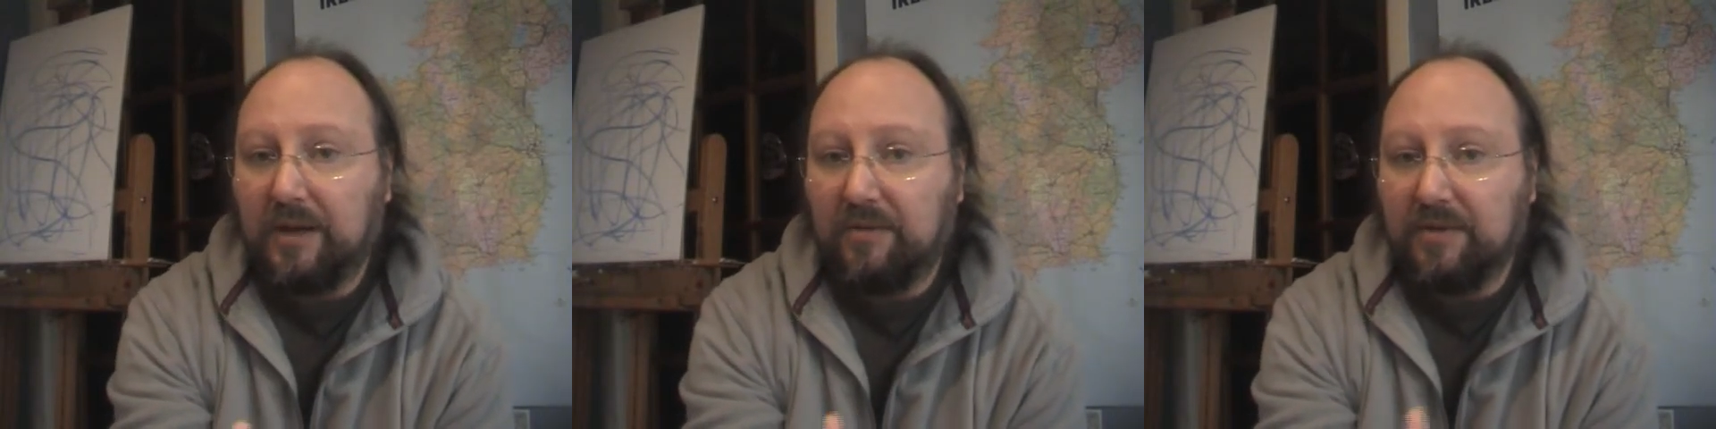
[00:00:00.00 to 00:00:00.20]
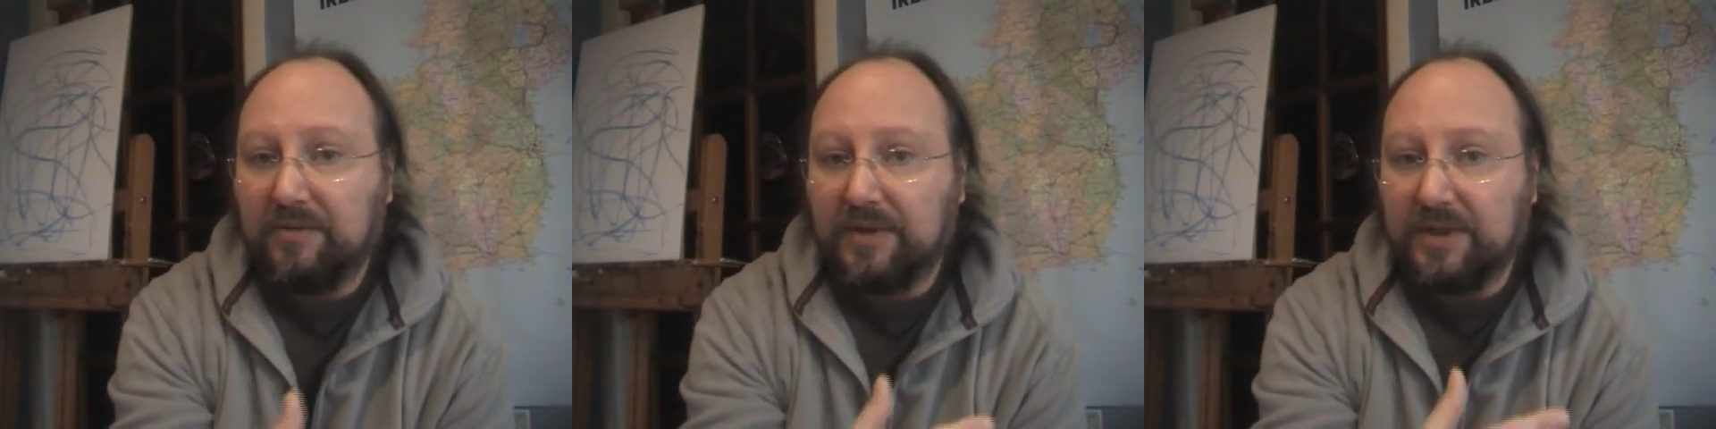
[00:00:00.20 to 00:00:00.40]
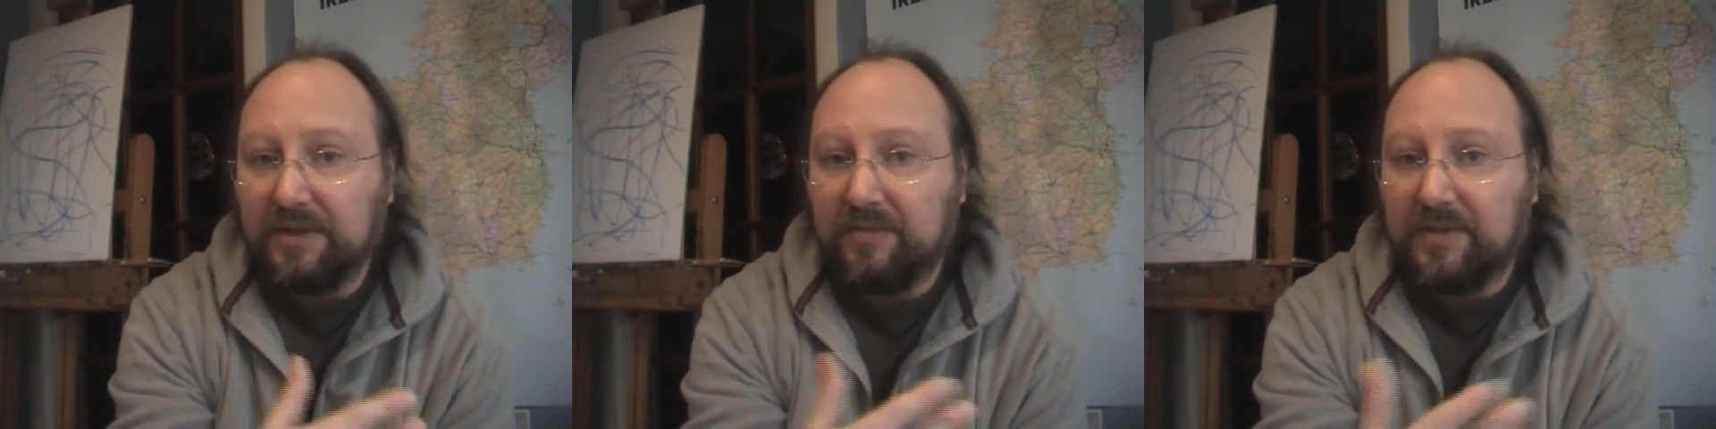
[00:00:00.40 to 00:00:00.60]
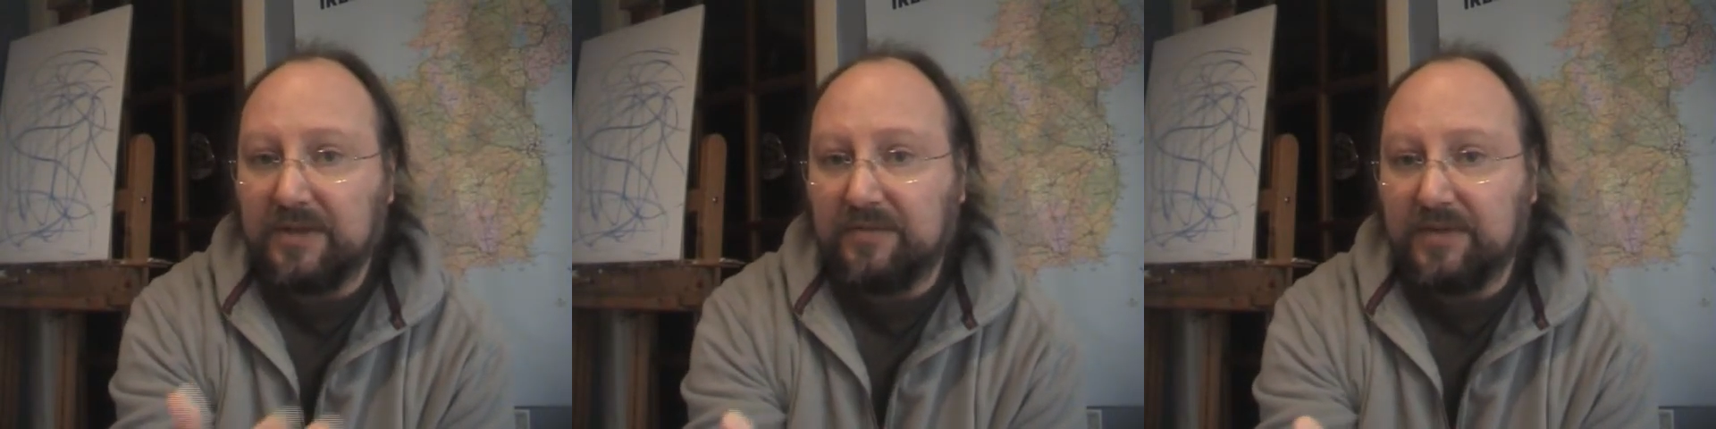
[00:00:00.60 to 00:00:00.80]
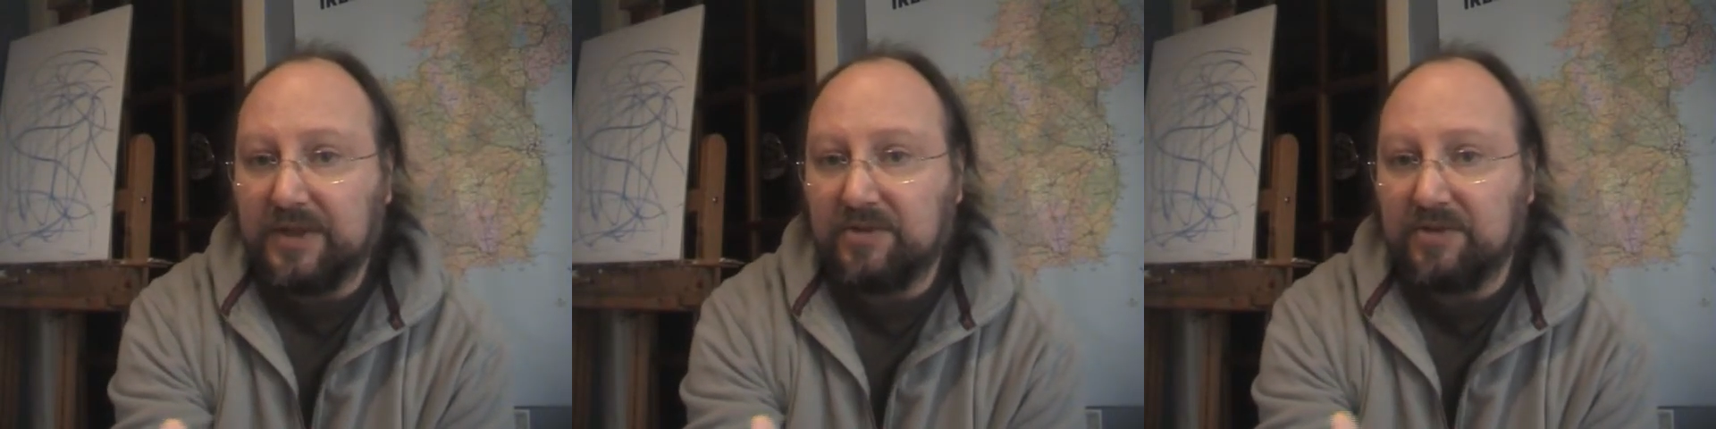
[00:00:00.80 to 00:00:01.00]
with a normal
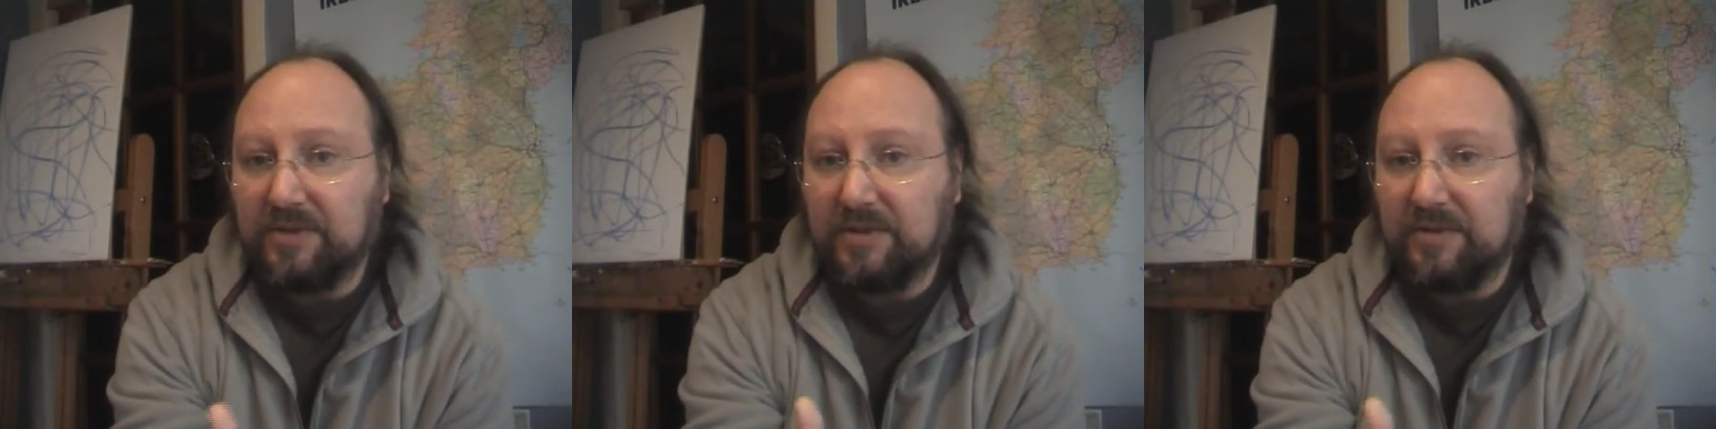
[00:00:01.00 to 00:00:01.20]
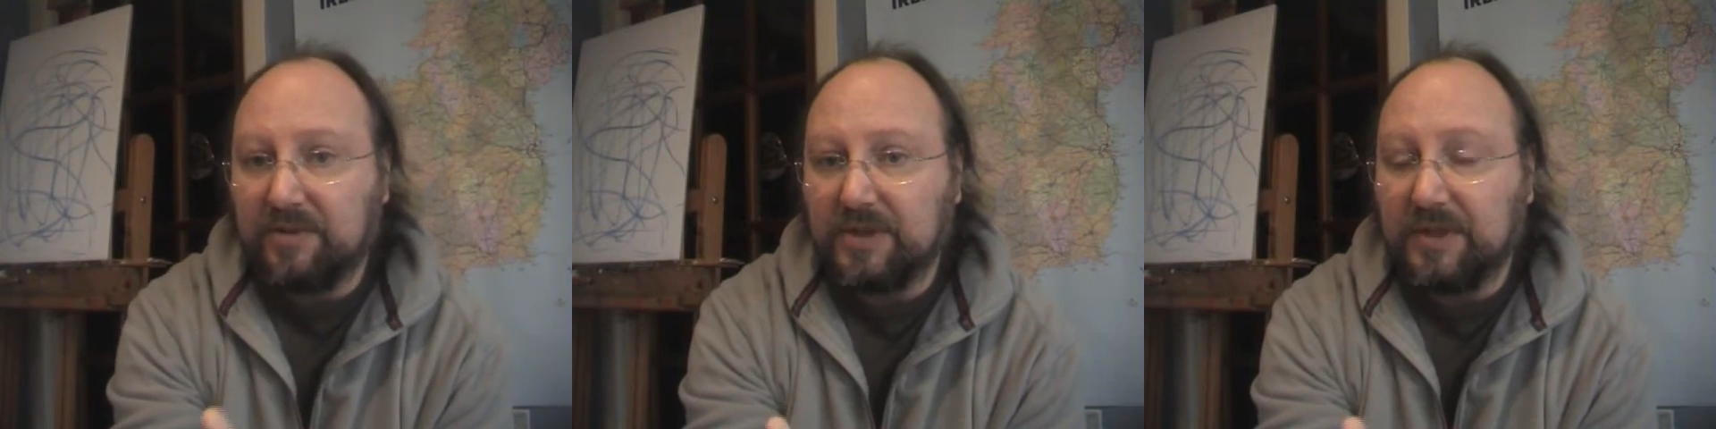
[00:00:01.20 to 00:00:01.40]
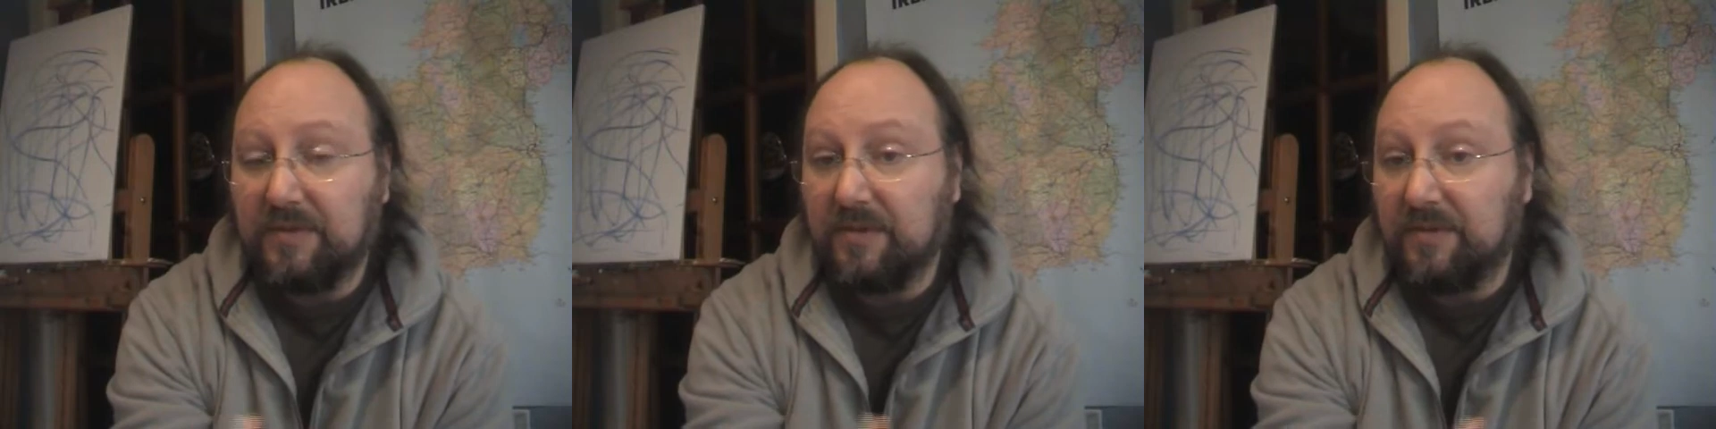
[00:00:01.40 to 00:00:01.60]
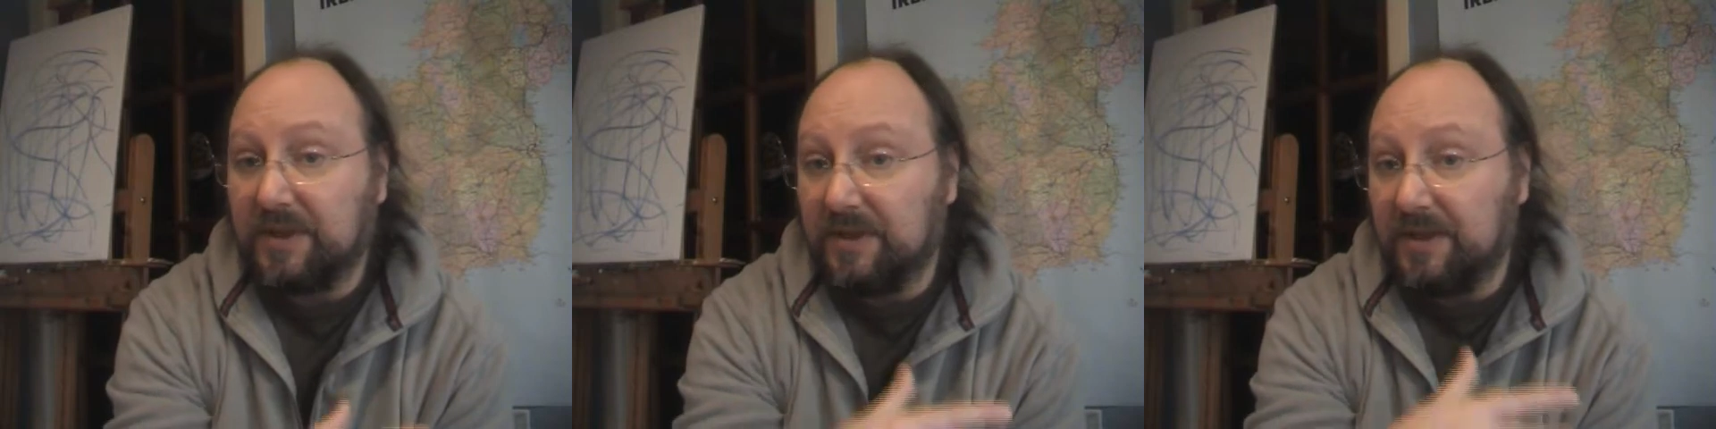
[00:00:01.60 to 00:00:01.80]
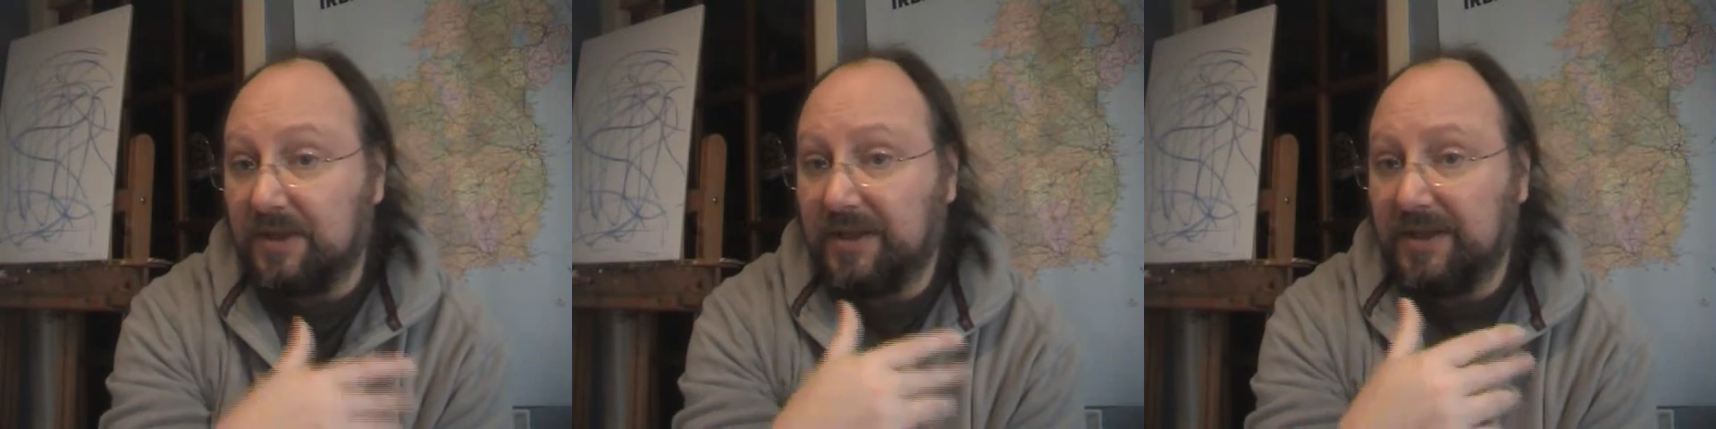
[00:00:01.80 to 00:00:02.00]
vision or whatever.
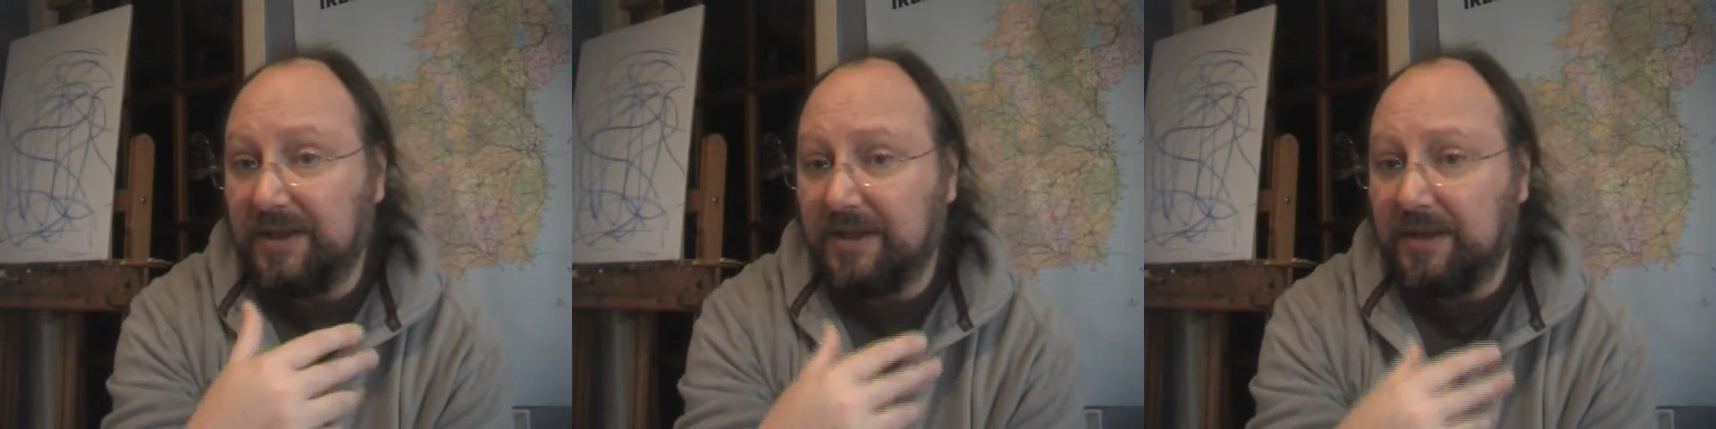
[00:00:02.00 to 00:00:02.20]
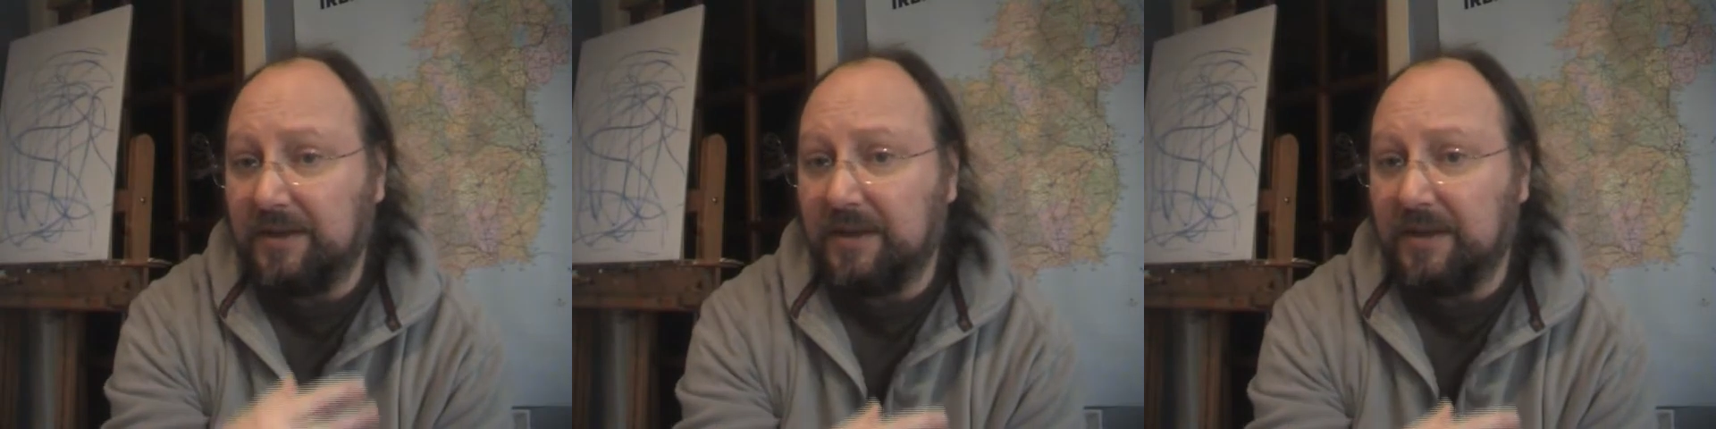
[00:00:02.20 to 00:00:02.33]
But in